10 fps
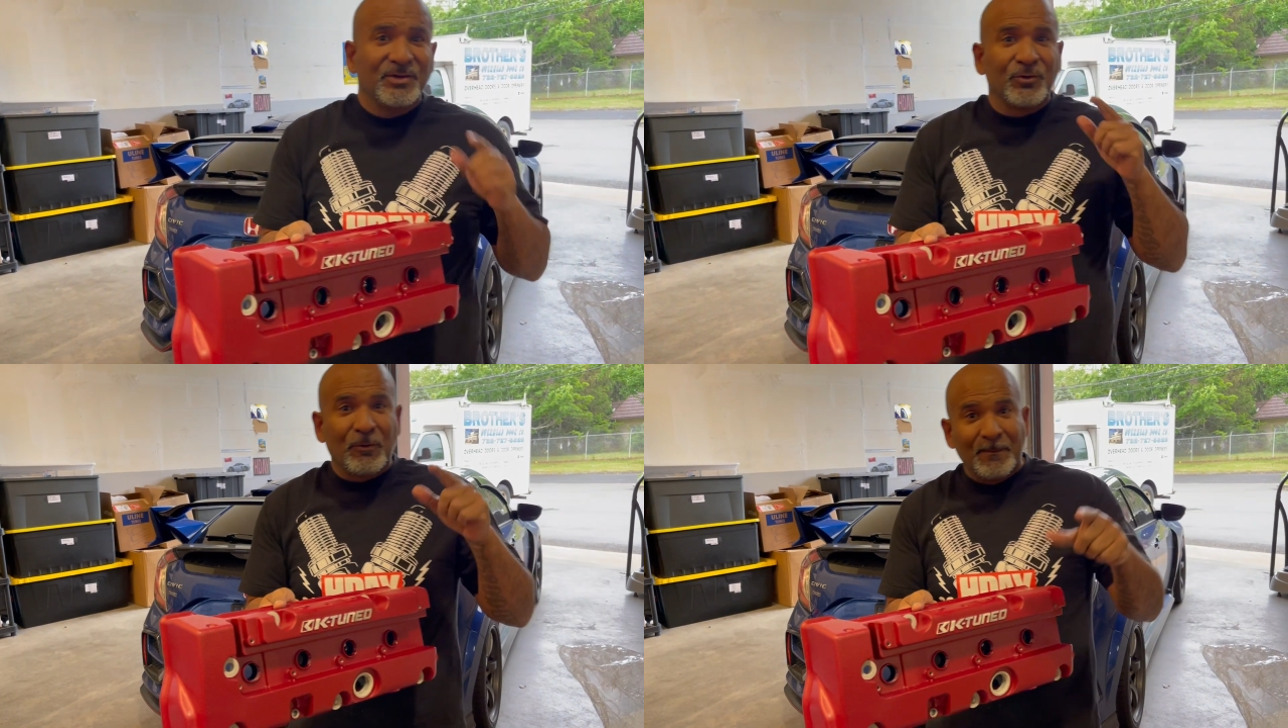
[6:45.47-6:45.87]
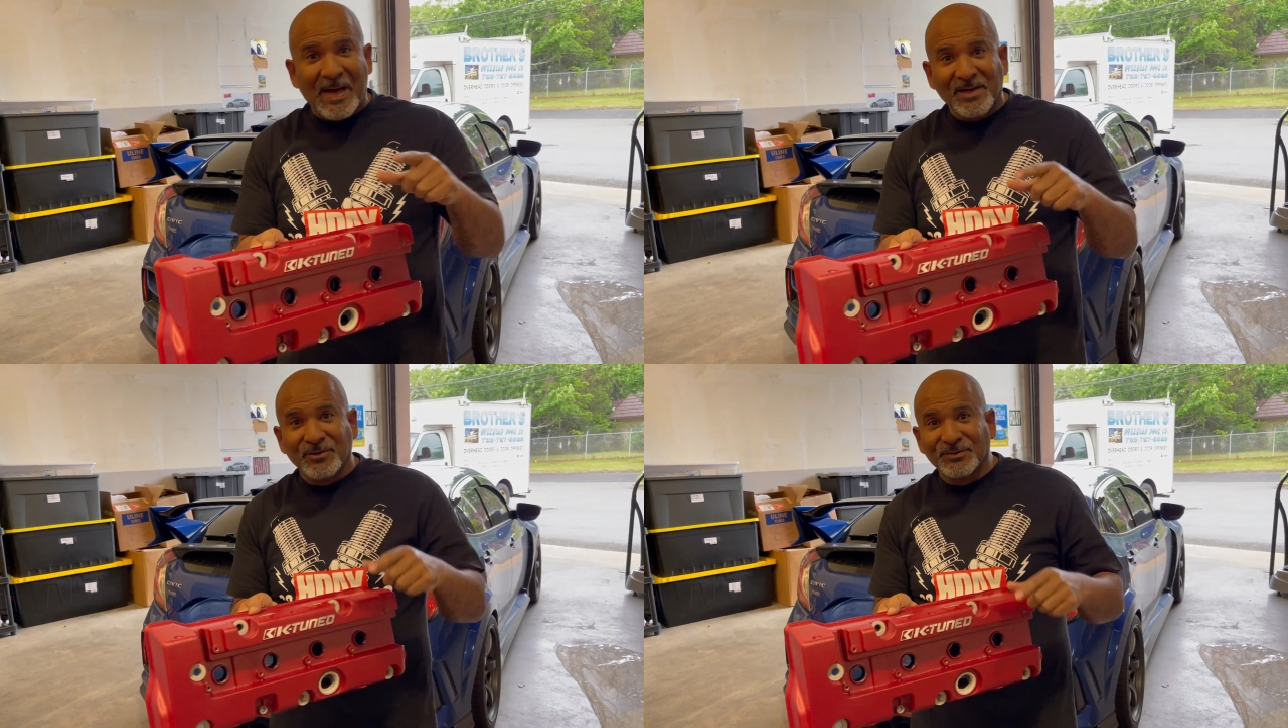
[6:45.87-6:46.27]
You could
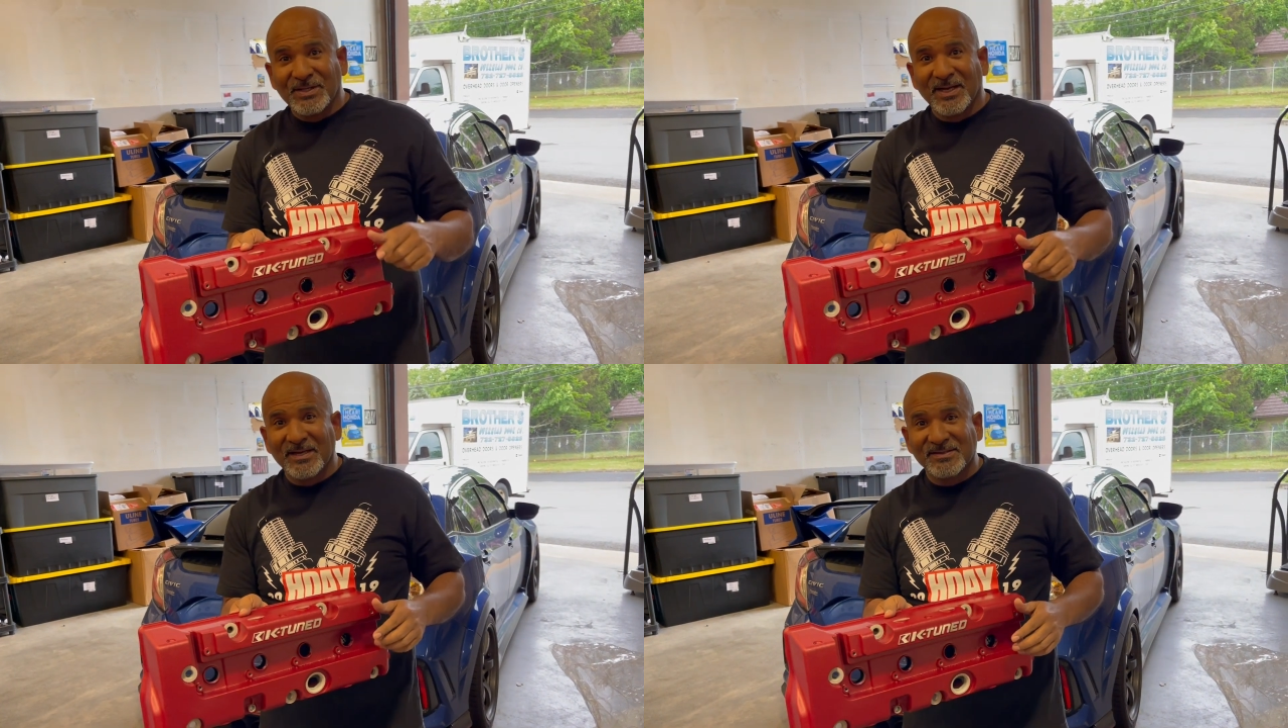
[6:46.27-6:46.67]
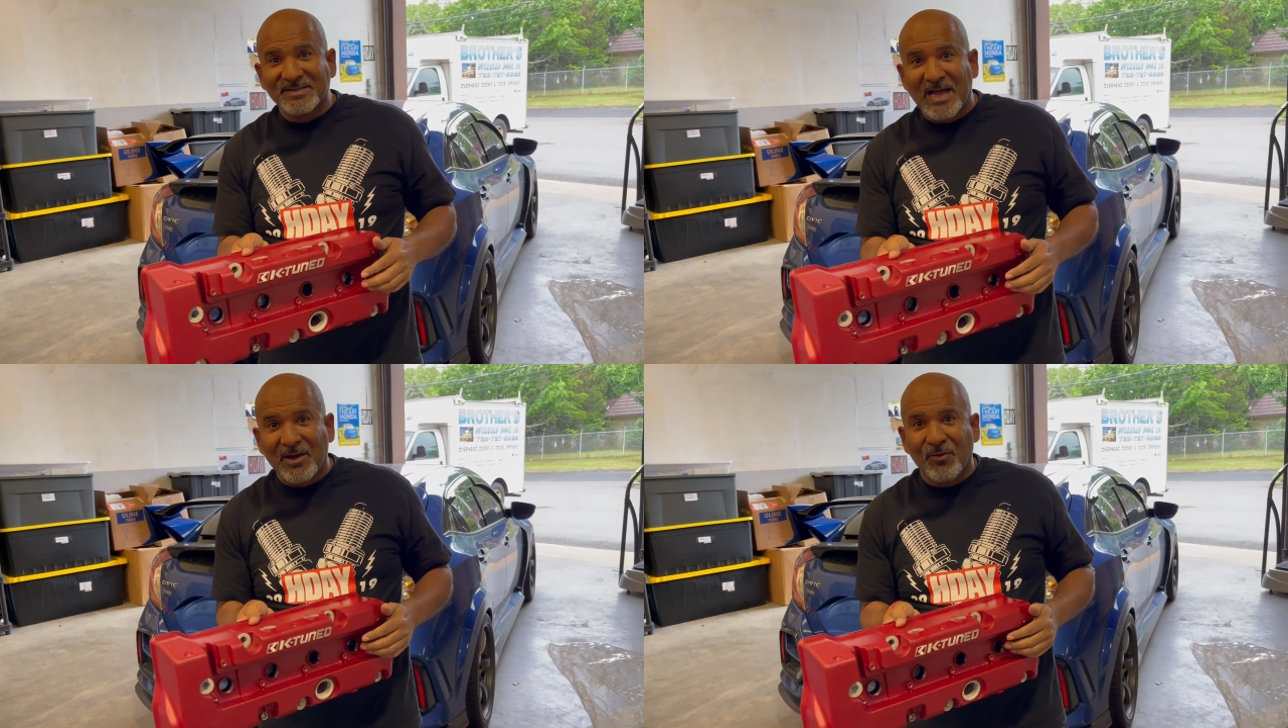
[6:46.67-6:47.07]
buy your tickets
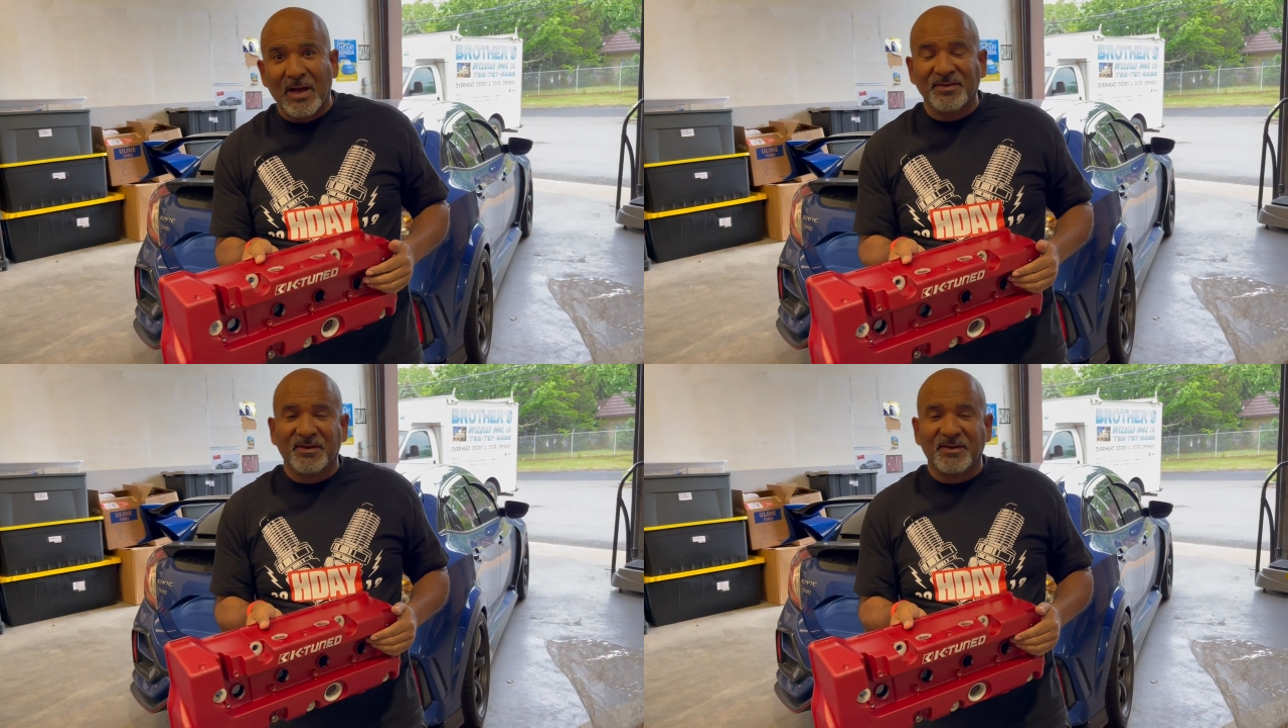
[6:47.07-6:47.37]
now at